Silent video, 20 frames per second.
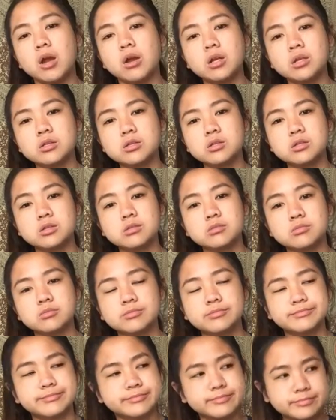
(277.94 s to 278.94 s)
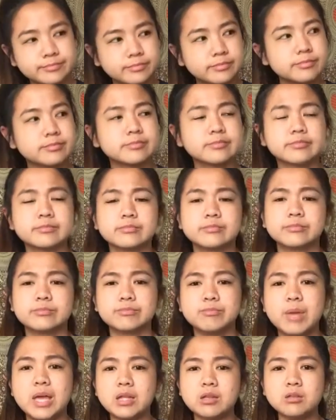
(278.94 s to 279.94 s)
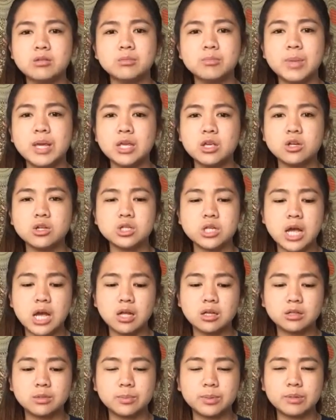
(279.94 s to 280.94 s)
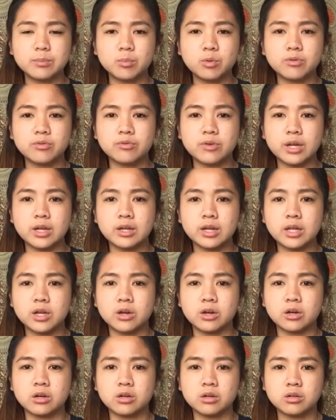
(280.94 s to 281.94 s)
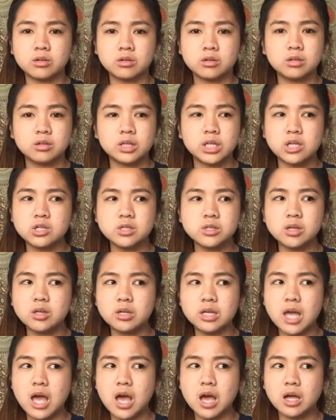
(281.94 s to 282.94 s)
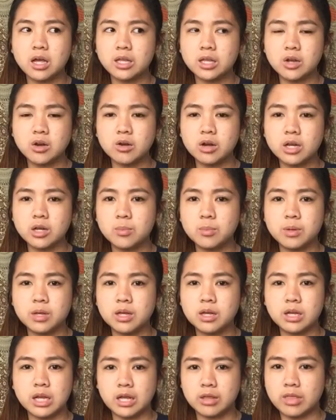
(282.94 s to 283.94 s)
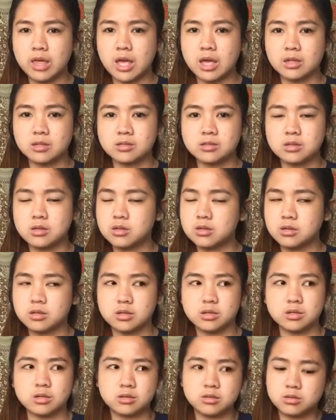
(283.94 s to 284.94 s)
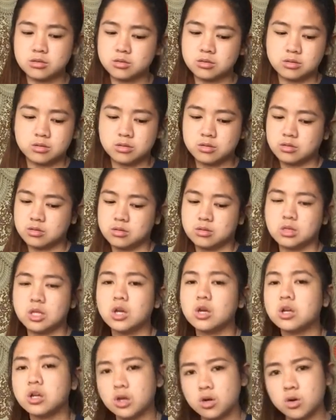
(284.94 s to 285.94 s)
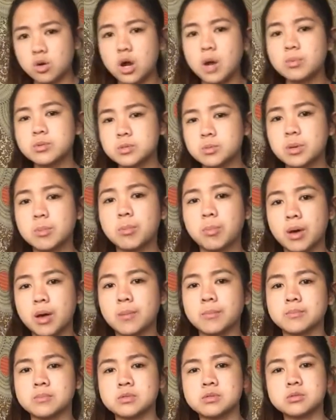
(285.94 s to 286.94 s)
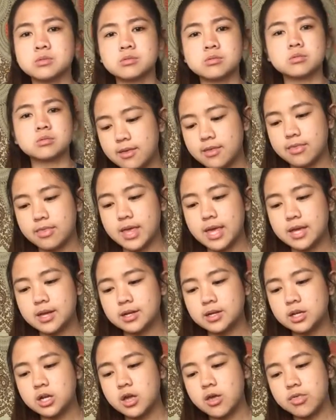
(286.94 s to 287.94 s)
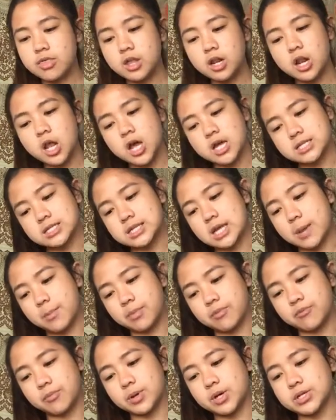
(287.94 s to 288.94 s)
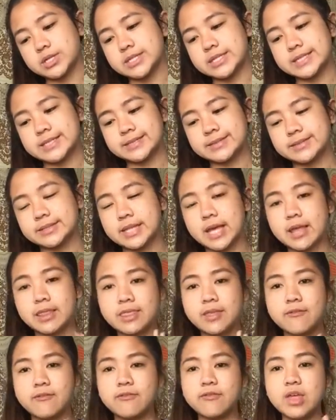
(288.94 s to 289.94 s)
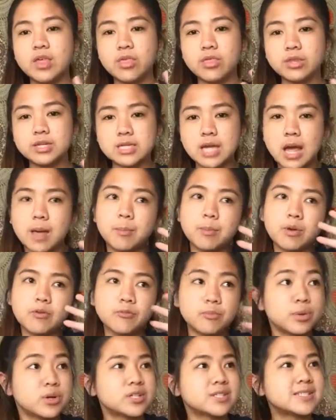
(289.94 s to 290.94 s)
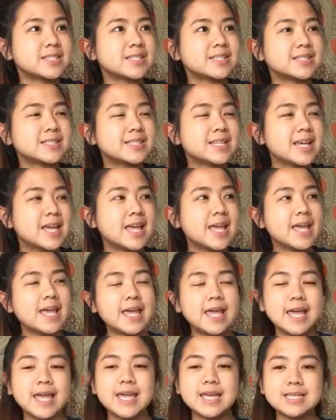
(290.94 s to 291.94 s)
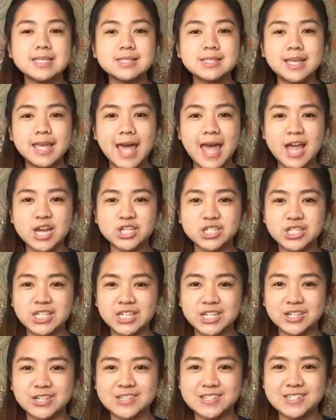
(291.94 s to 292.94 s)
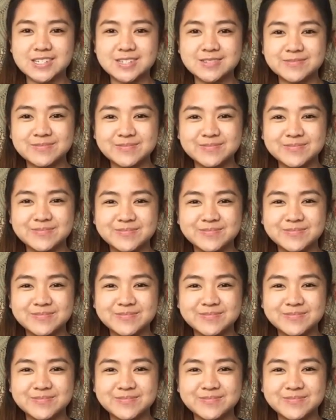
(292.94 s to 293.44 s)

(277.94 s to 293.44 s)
Parents, man, make your child a bit more friendlier. They're still young and they're already being like that. They're gonna grow up to be bums. Then the last type of person, the fifth type of person, is cashiers.